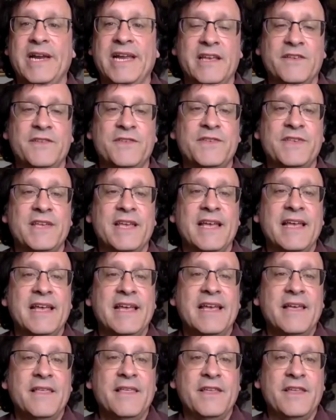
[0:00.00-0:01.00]
is,
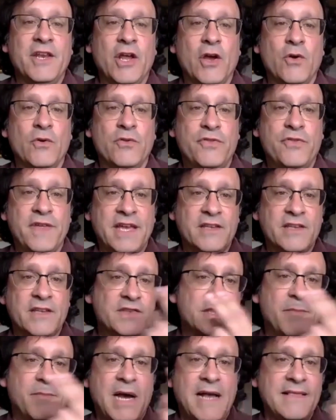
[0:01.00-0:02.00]

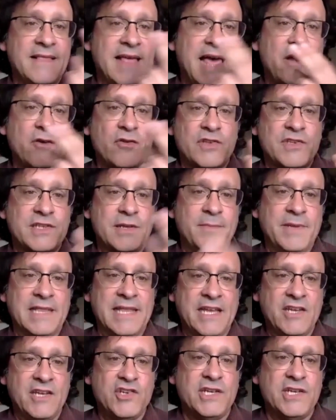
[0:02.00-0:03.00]
the bilateral
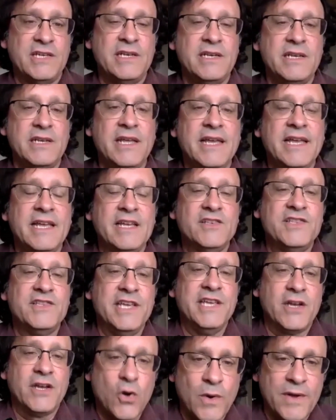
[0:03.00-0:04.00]
stimulation is the
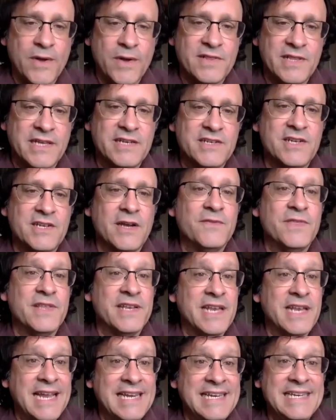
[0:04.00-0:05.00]
equivalent of the
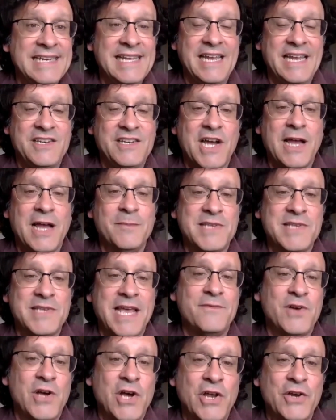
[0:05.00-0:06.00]
98 times out
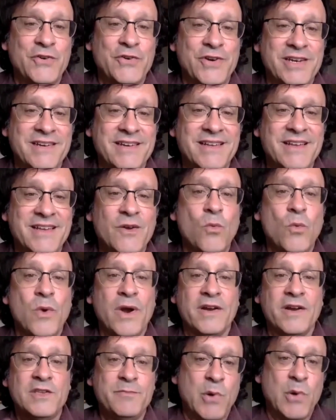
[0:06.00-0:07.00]
of 100
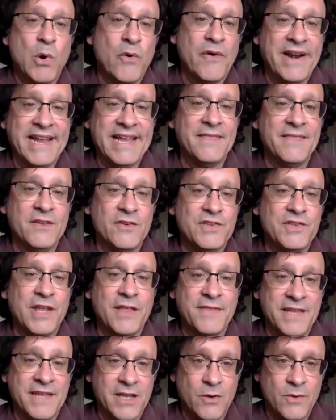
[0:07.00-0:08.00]
where it's boring and there's
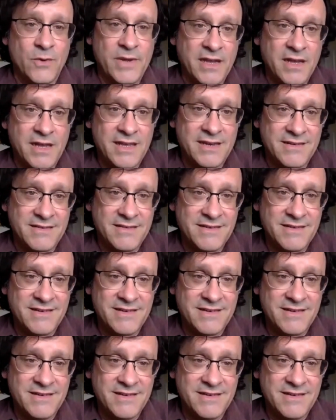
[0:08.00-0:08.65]
nothing going on.